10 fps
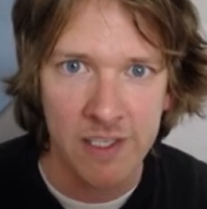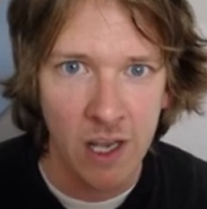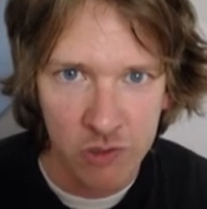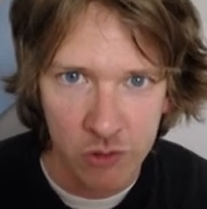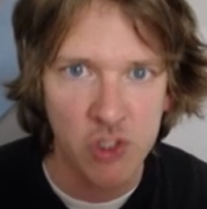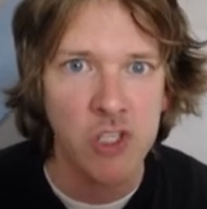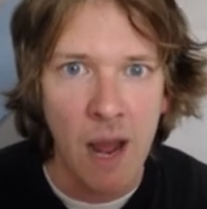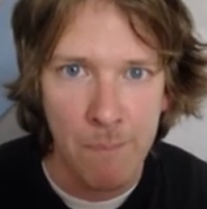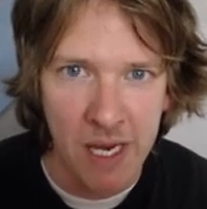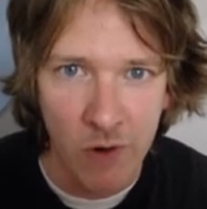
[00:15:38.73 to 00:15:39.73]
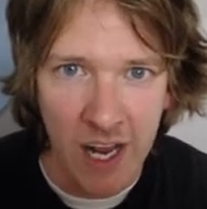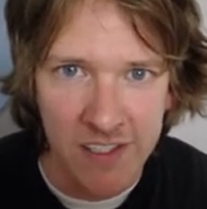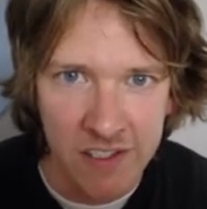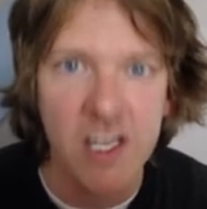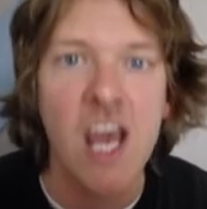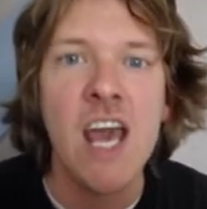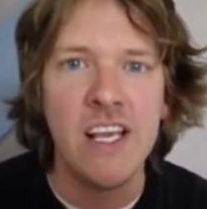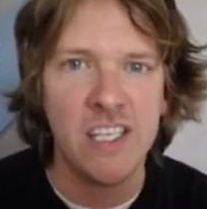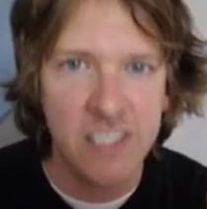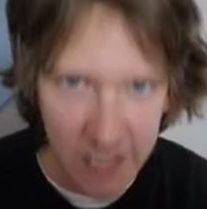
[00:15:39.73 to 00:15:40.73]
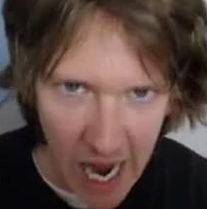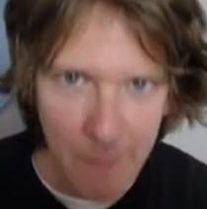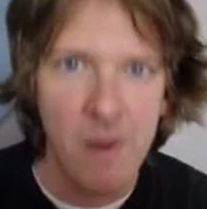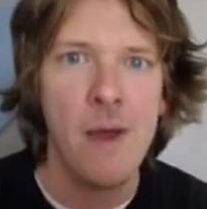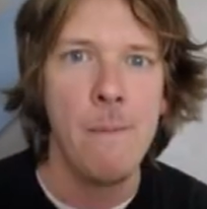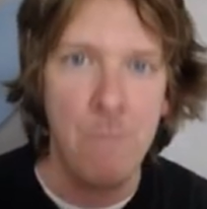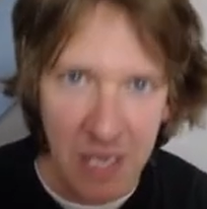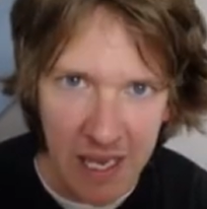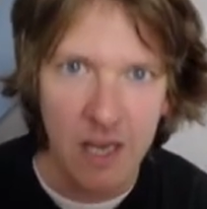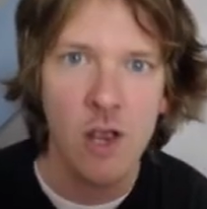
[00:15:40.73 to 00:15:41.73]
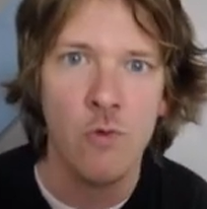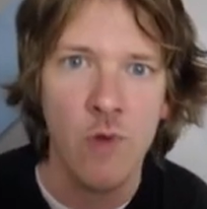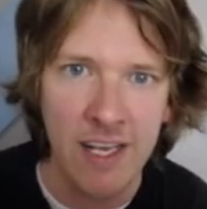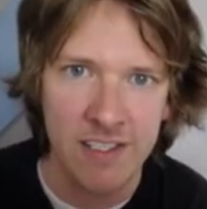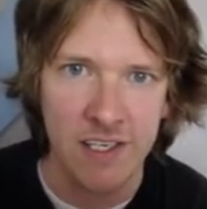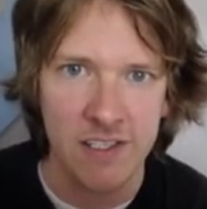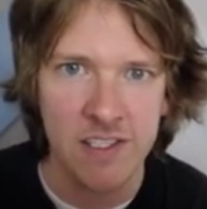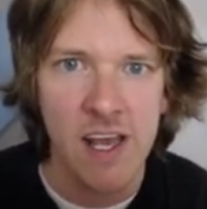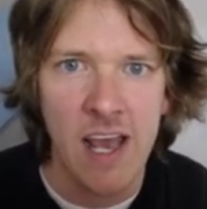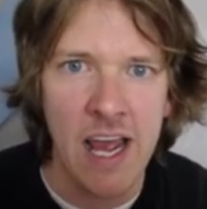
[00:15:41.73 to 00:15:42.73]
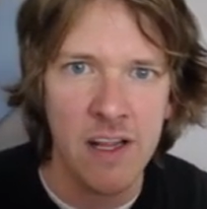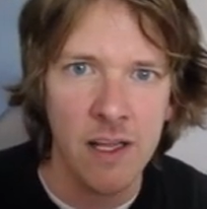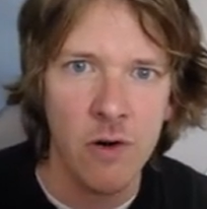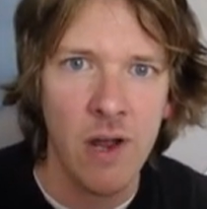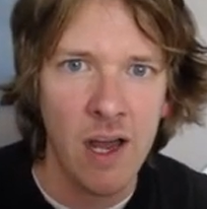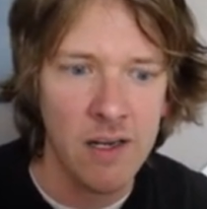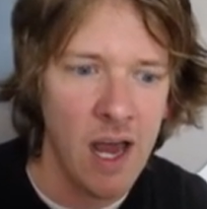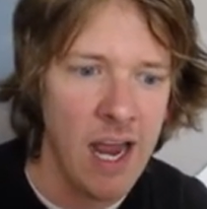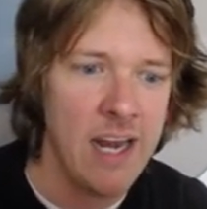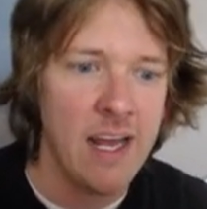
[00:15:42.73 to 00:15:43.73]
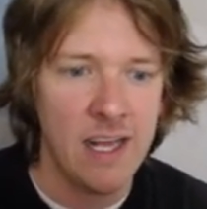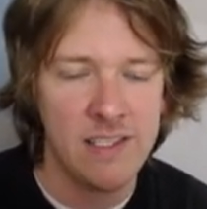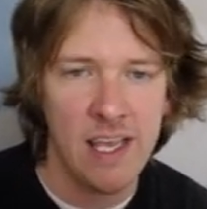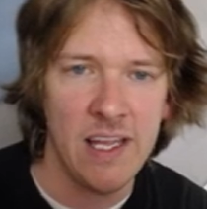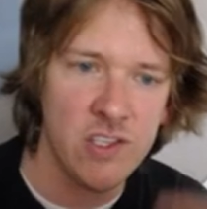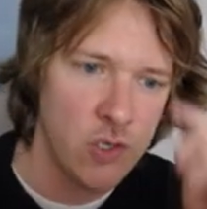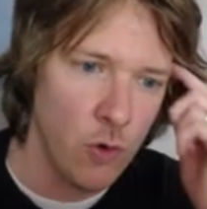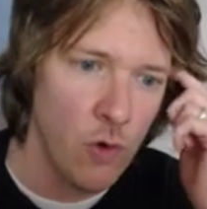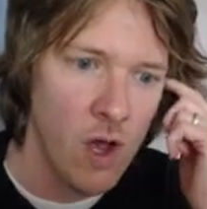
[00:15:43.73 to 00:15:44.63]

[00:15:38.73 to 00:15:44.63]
tells you to stop being racist, you stop being racist. And the Little Rock 9 attend school